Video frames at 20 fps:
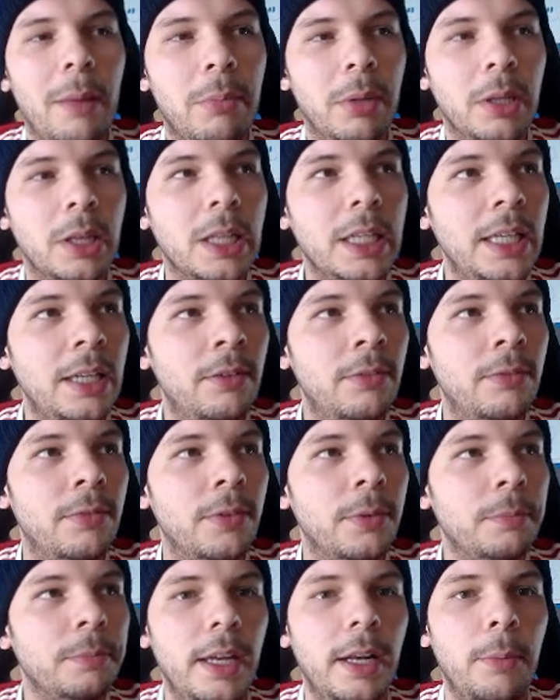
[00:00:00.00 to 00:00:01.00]
I
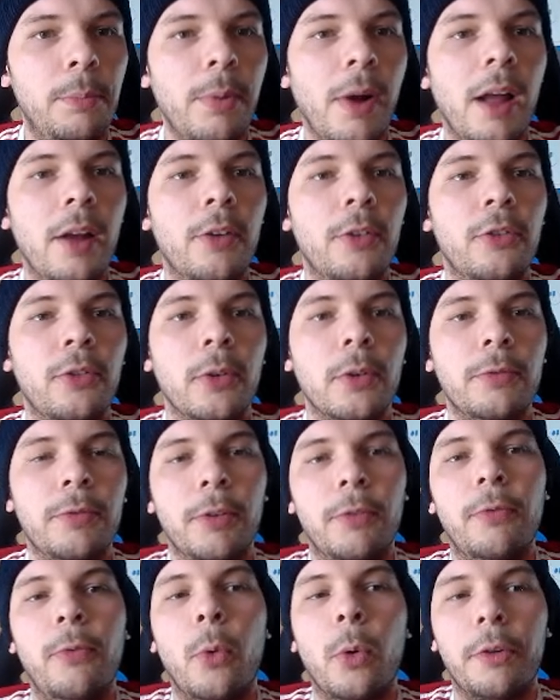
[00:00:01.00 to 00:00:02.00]
believe. It had prior sold
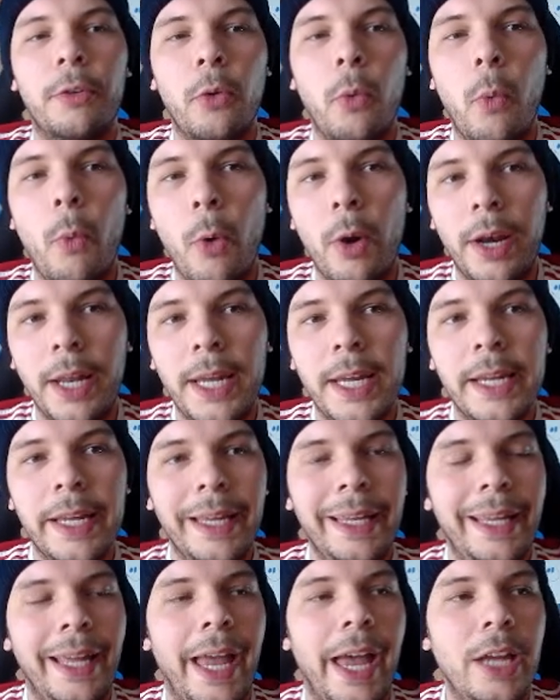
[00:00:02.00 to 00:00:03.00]
for $420
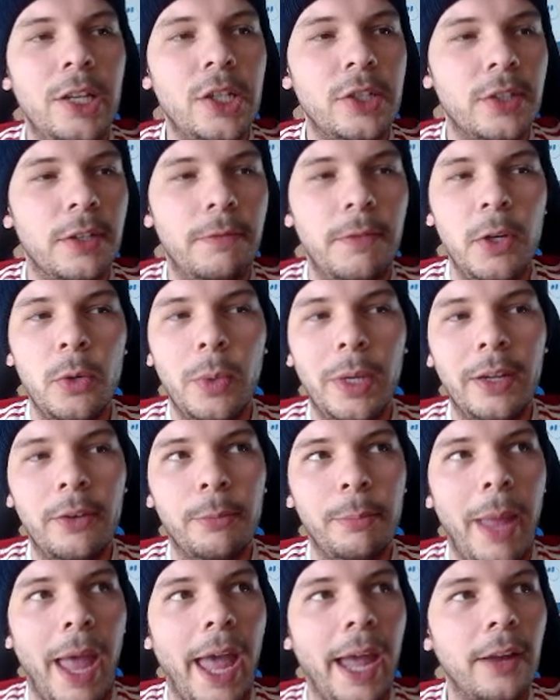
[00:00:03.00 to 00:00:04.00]
just a few
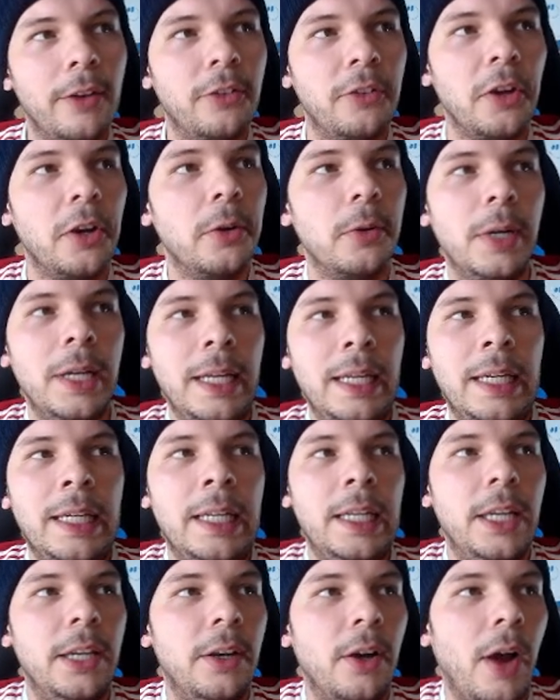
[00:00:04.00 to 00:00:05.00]
weeks back. So,
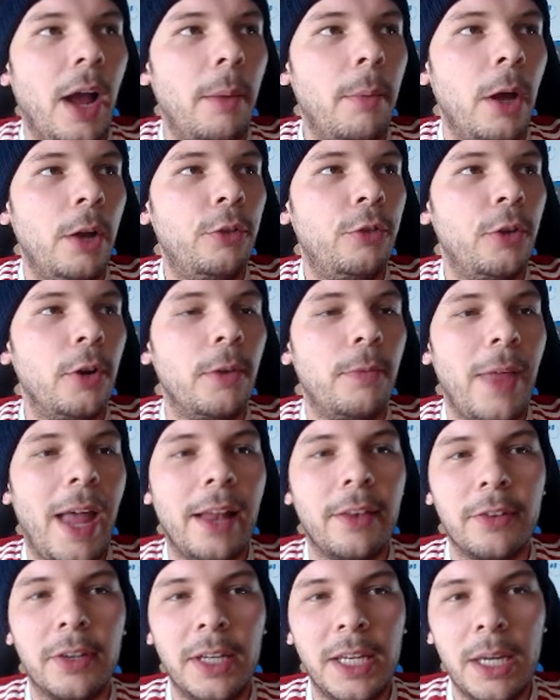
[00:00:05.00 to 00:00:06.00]
I'm unsure if
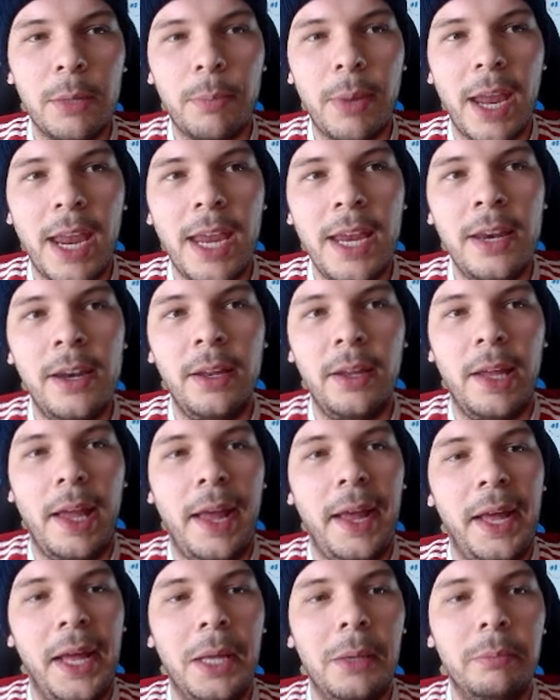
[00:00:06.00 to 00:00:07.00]
that's going to get paid.
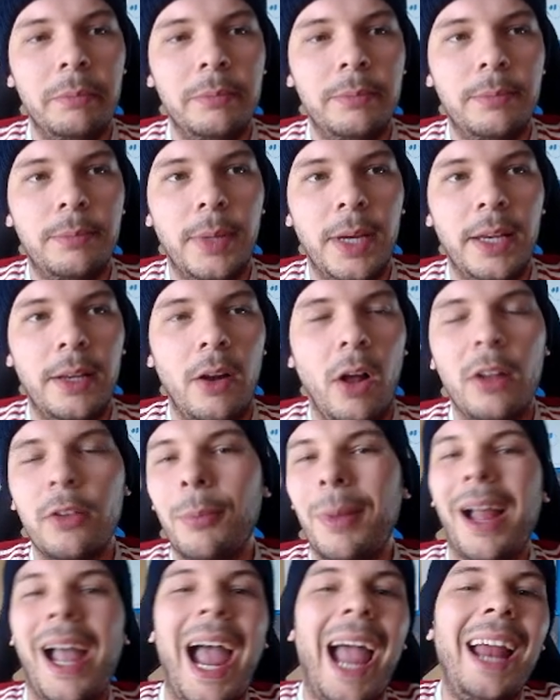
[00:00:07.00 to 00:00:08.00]
But
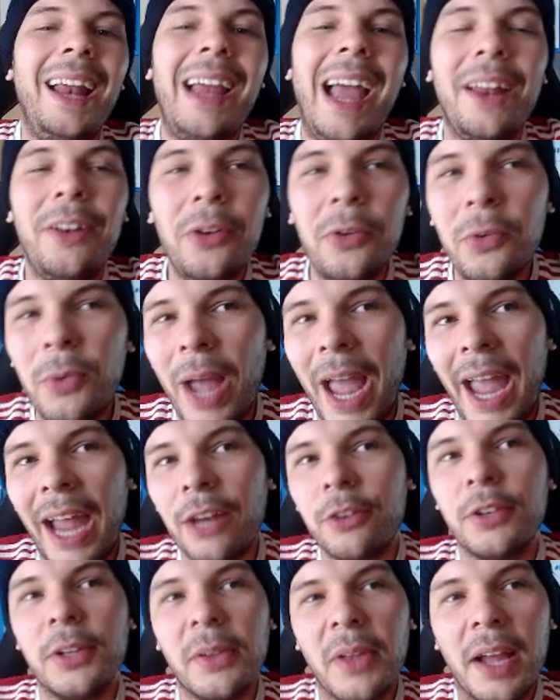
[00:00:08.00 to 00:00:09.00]
ultimately, I do
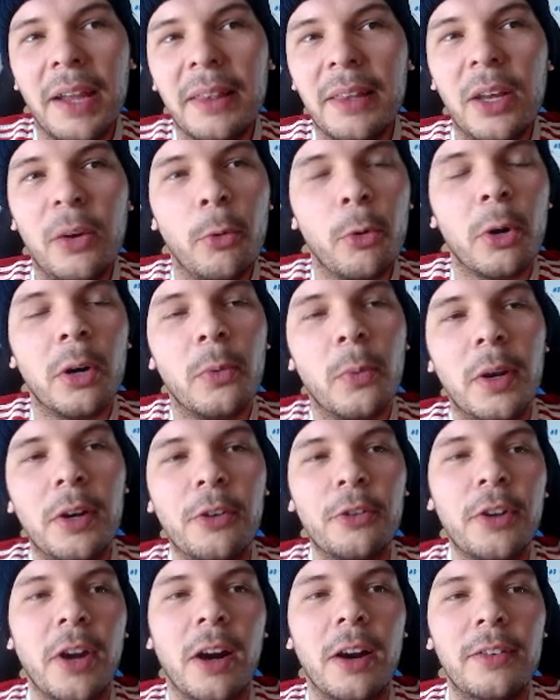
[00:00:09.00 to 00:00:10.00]
actually like the award
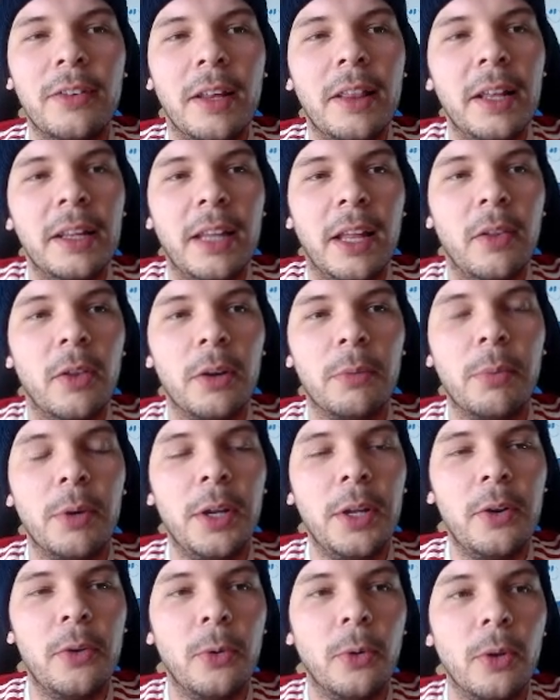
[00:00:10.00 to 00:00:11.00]
winners cards. I think they look
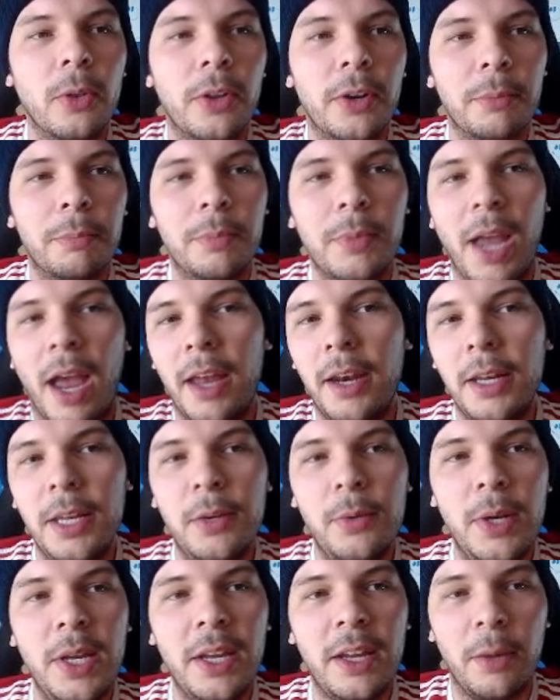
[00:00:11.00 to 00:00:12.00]
pretty cool. They're kind of
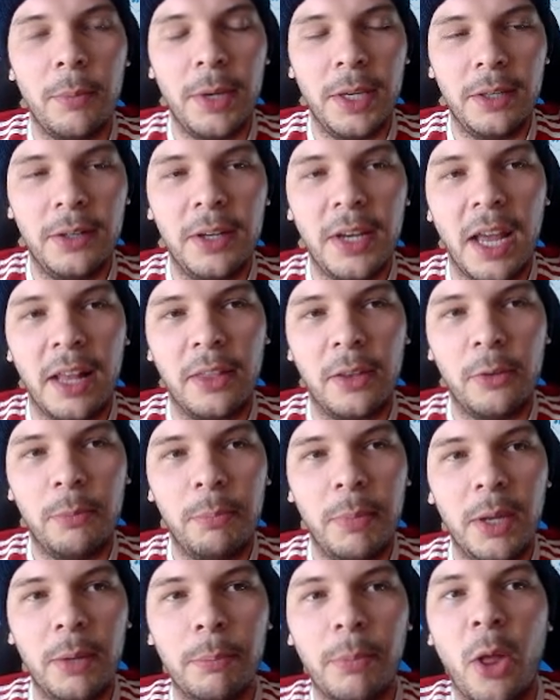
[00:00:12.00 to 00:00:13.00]
unique. I mean, you got this
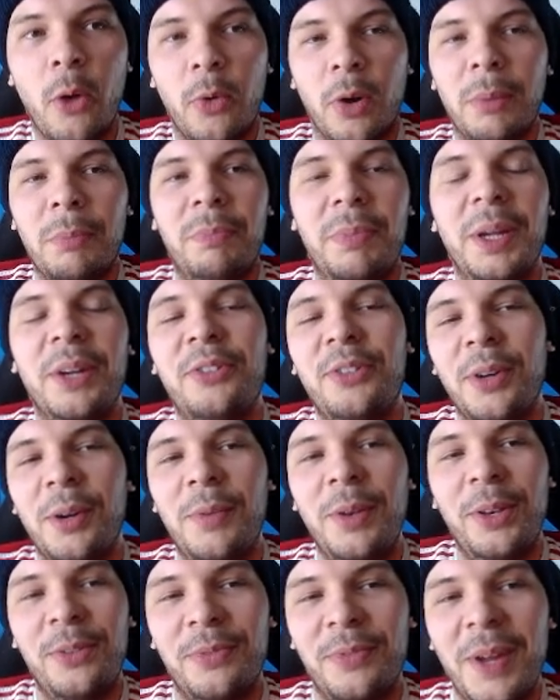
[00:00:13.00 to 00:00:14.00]
big blown up picture
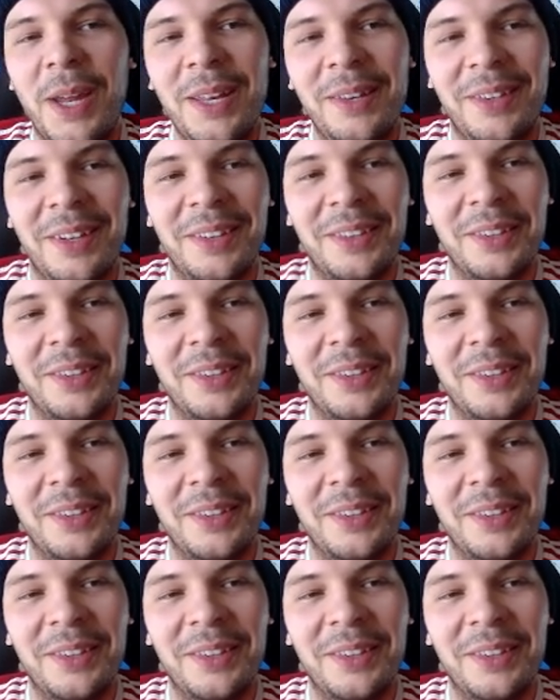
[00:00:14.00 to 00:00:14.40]
of his face.